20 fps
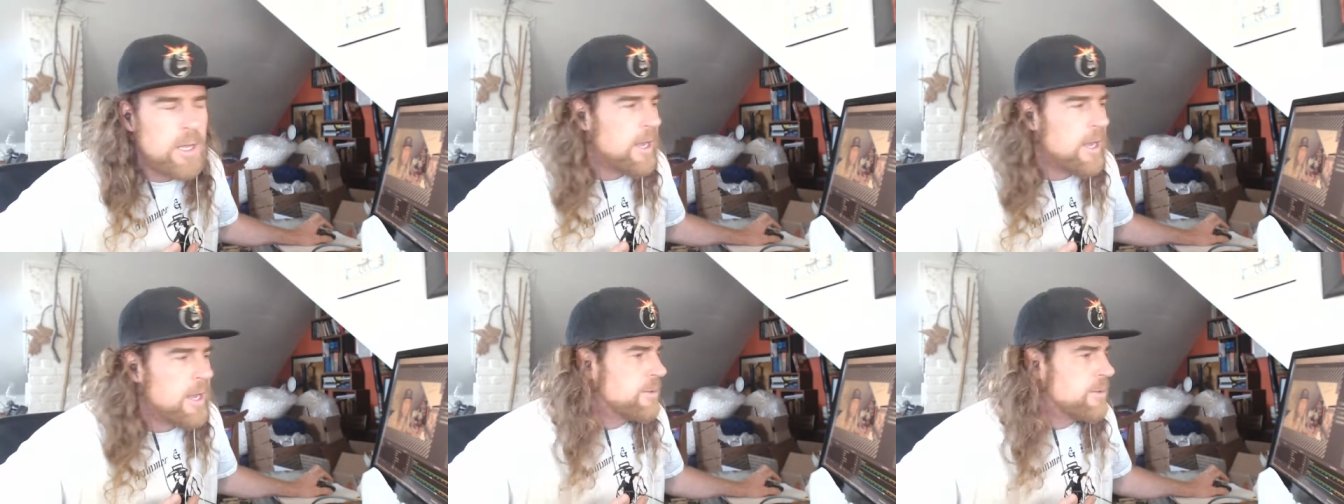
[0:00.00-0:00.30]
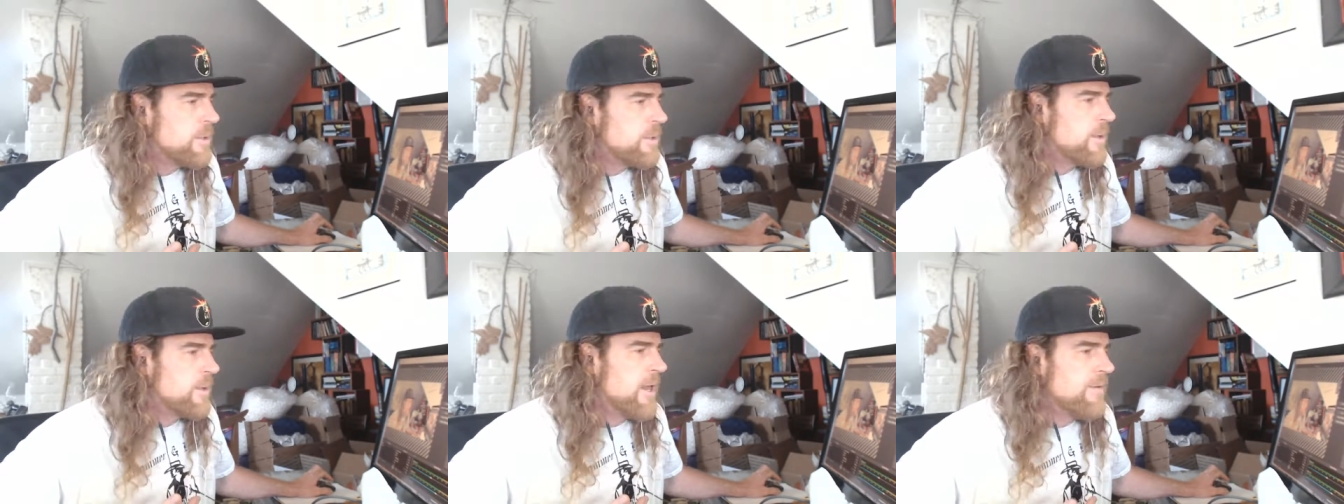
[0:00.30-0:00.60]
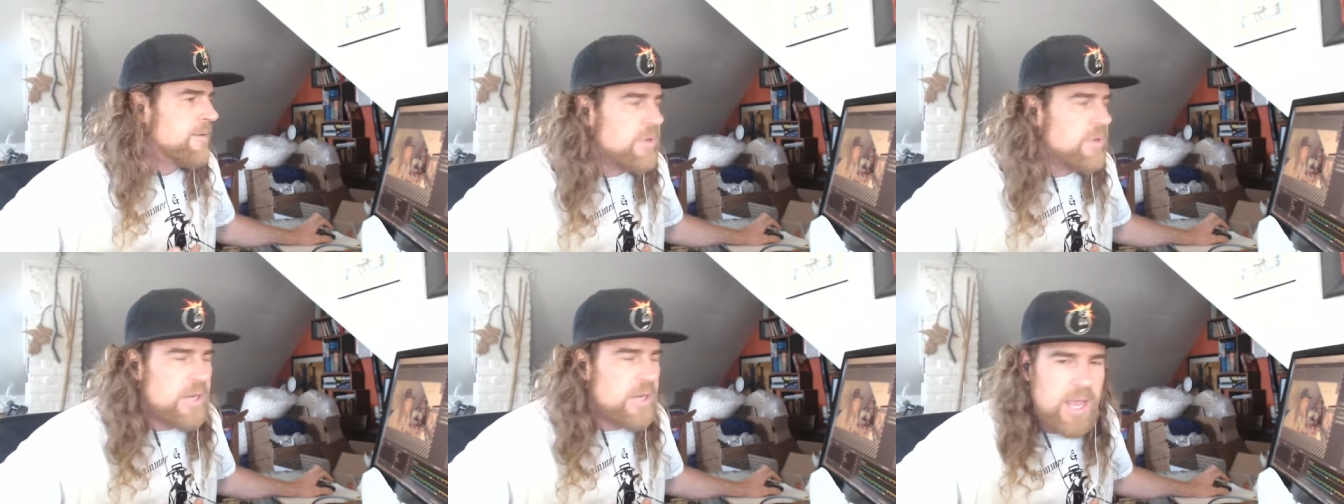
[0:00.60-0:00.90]
I was doing it
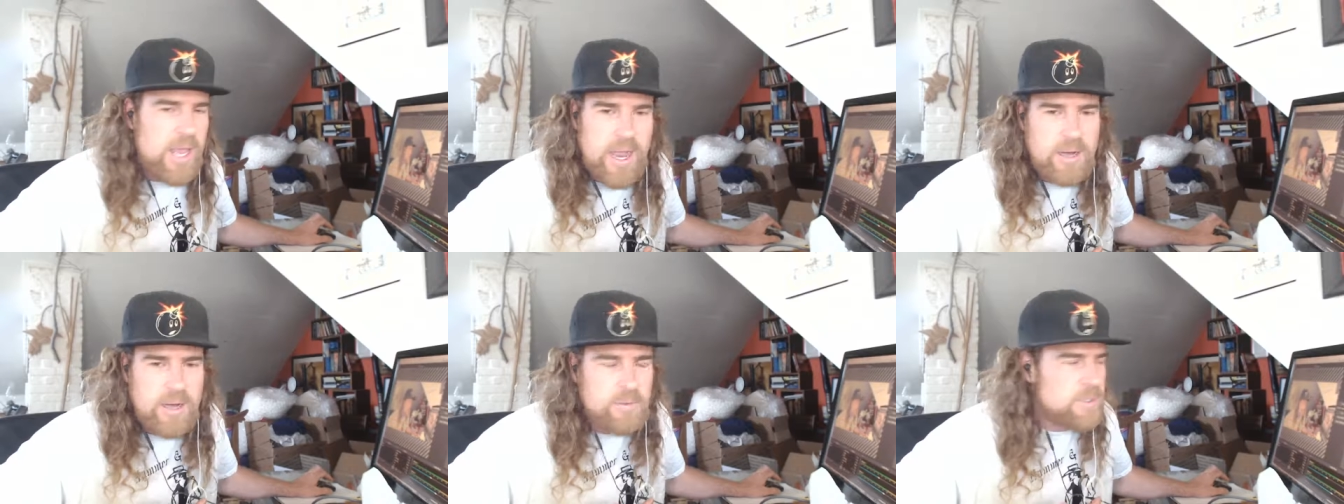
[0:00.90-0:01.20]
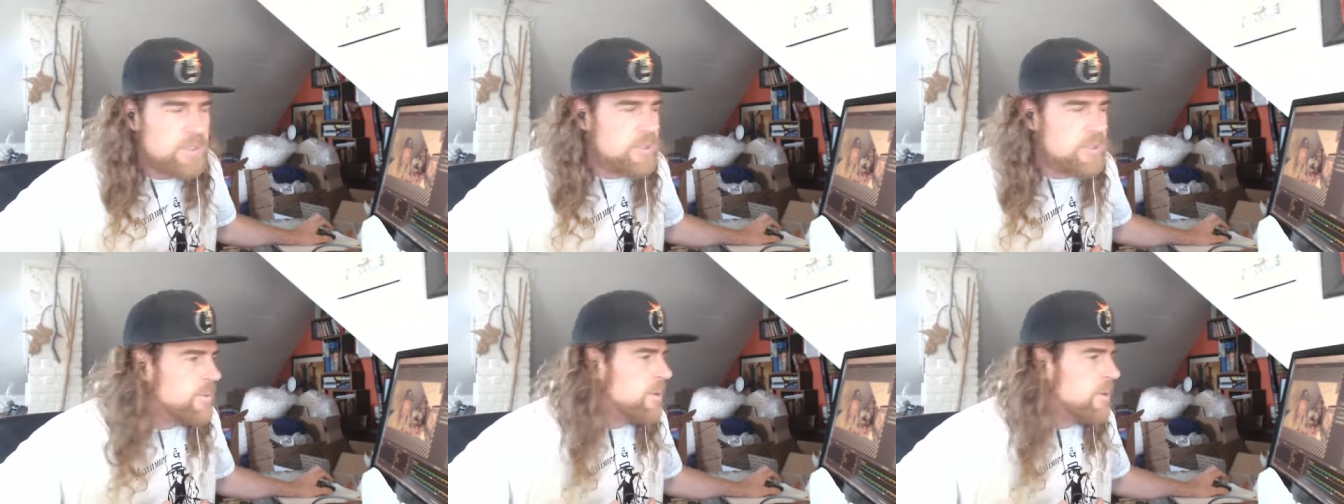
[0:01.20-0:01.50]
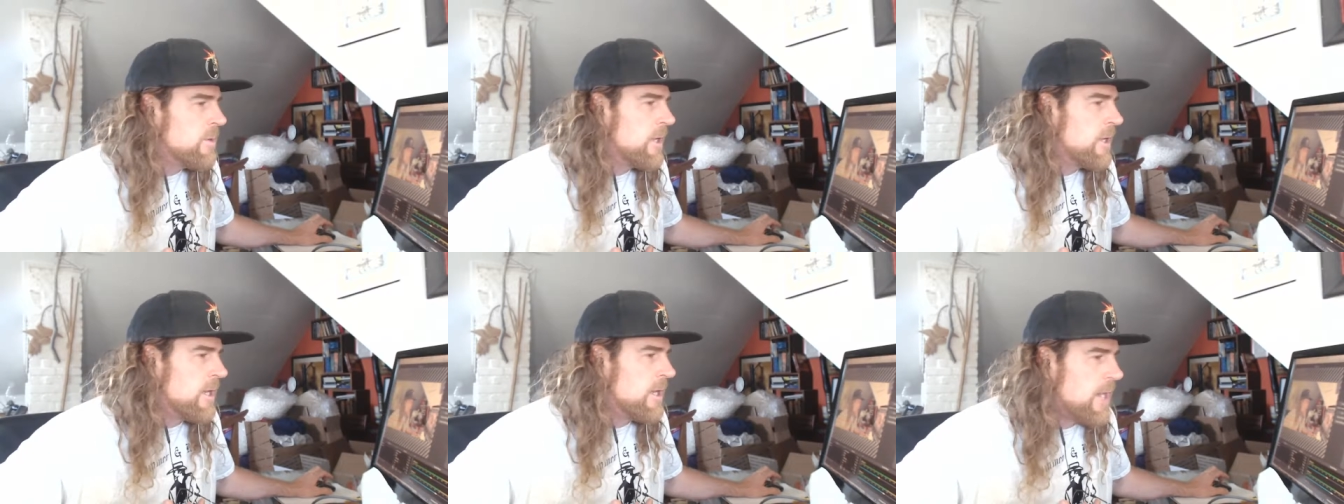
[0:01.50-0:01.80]
every day. And it was
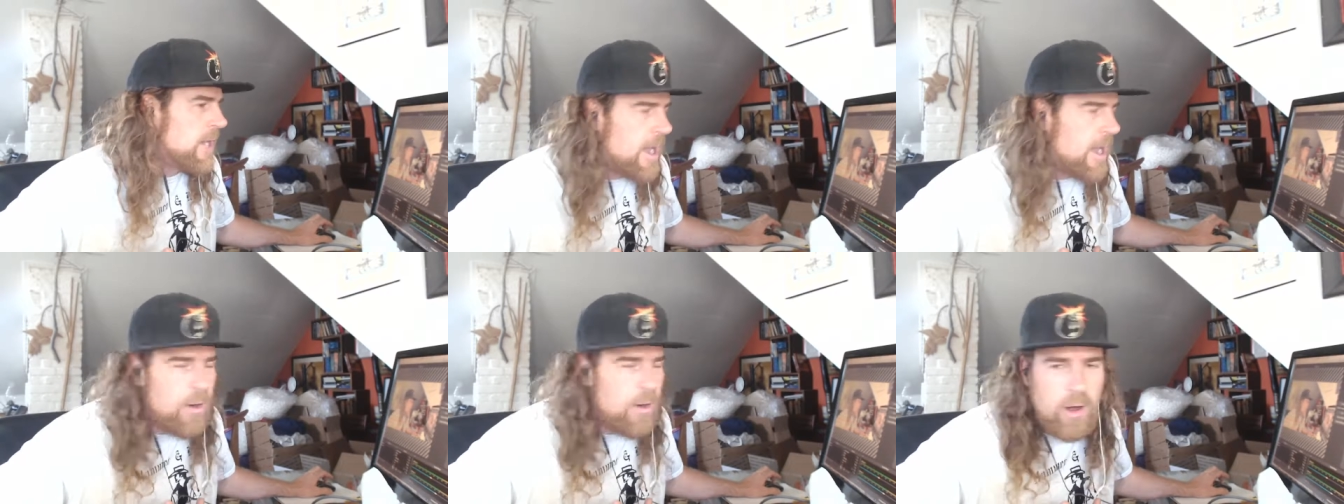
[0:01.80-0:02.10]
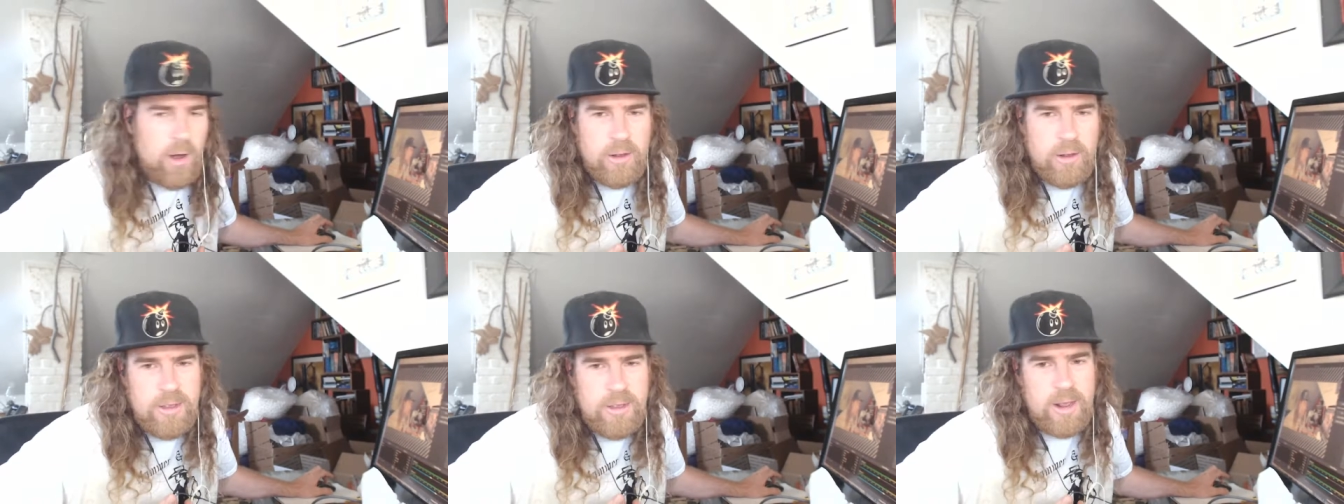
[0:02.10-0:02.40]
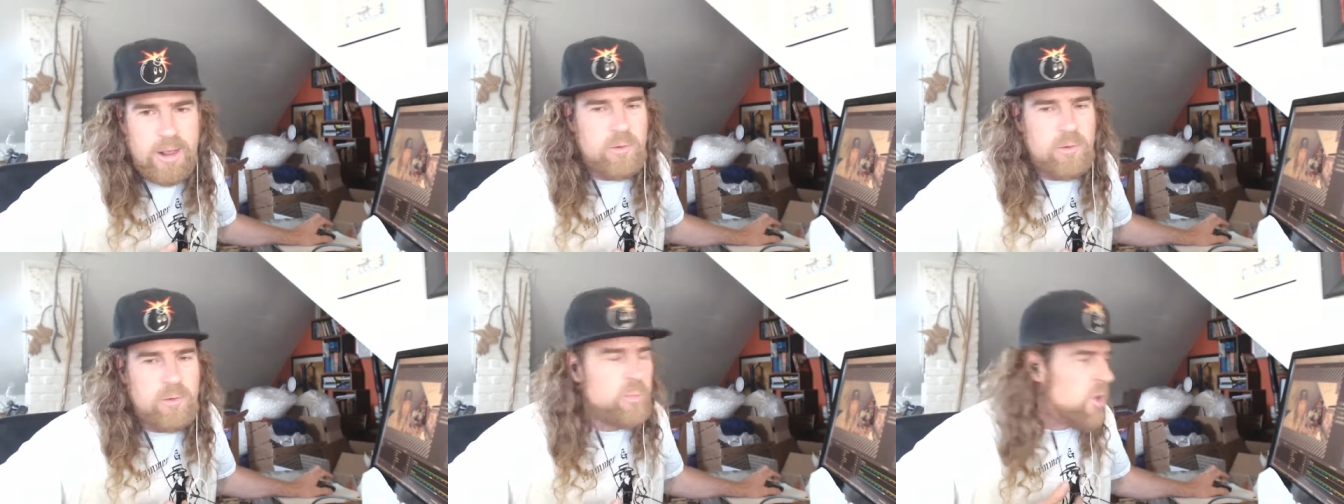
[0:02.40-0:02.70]
doing like an hour, and then I
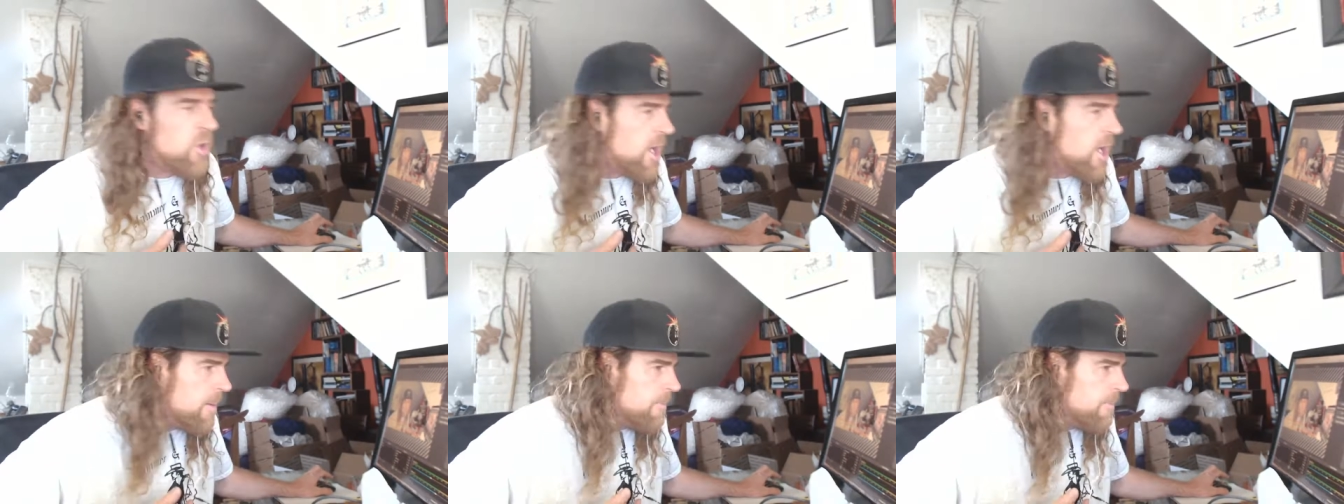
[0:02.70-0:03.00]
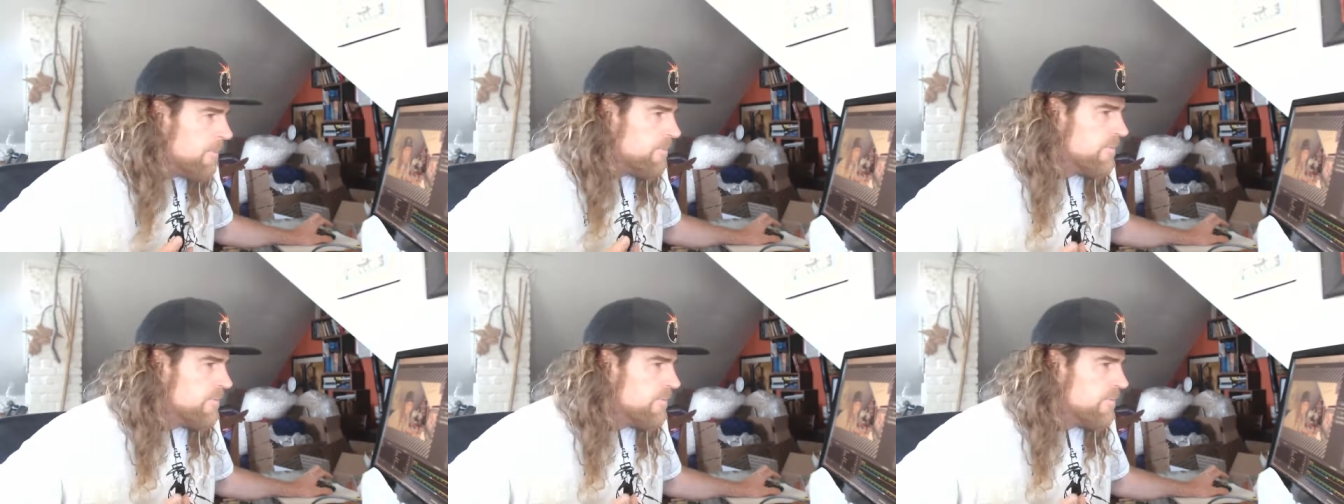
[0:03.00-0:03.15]
would prep